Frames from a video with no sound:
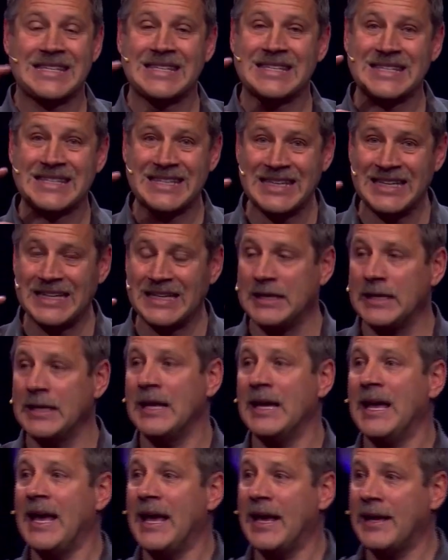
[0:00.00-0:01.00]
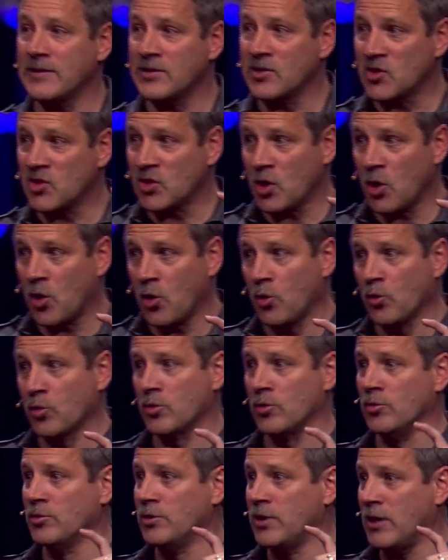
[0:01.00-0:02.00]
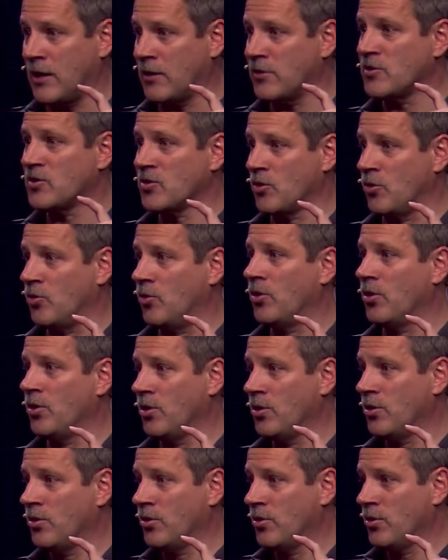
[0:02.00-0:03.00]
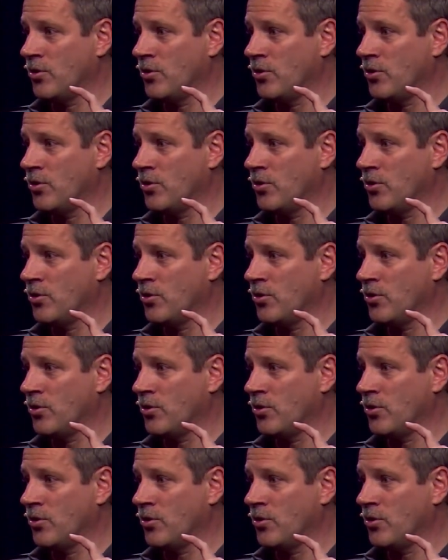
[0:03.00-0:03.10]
Sin has totaled our soul,